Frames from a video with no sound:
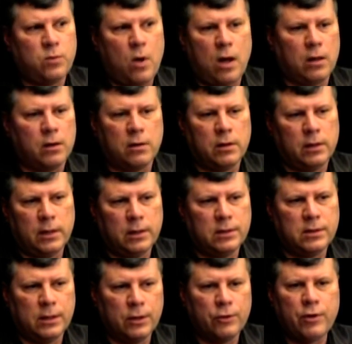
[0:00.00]
Waller
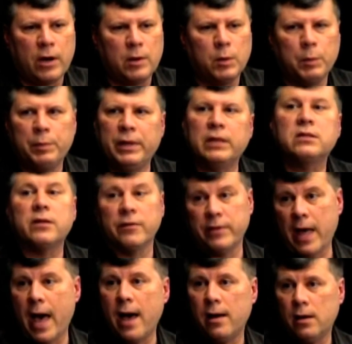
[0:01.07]
is an incredible piece of
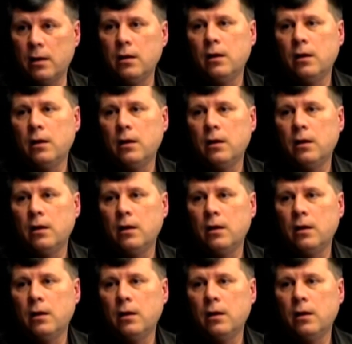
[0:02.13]
that.